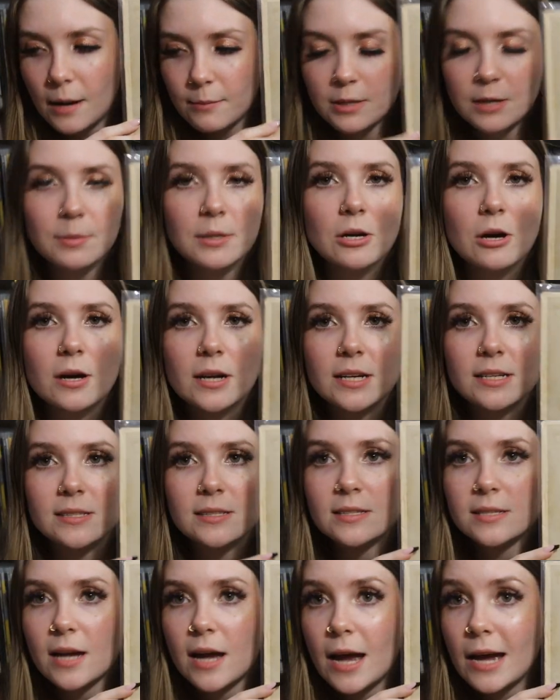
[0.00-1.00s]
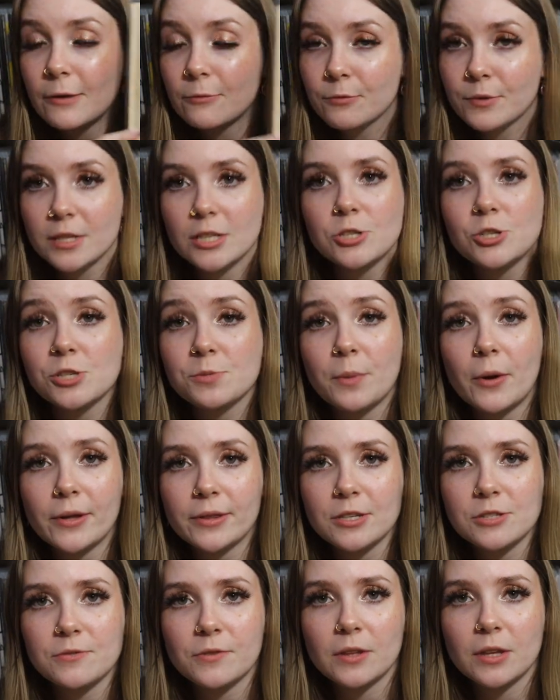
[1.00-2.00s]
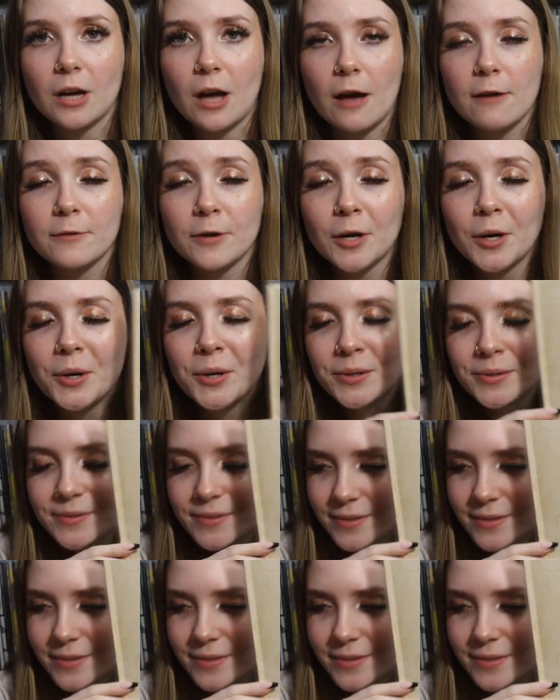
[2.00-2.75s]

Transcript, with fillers: I'm gonna be honest, I really just bought this for the cover